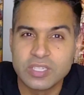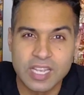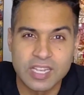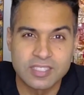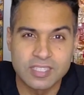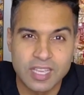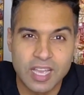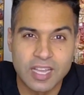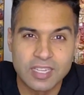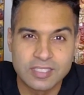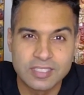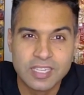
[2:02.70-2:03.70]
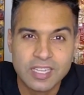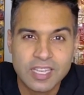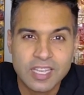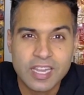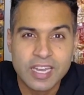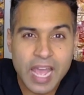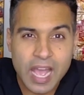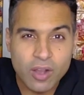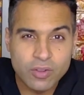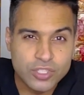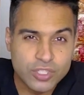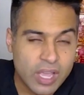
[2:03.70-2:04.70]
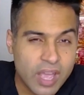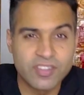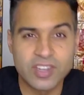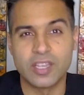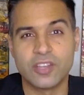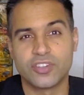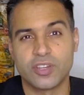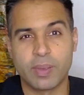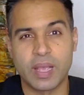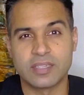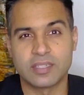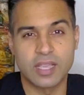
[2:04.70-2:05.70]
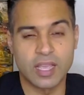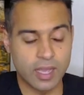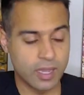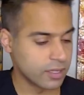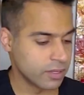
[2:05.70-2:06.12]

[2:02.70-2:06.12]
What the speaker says: ask the guys, now, do you have any history of passing out?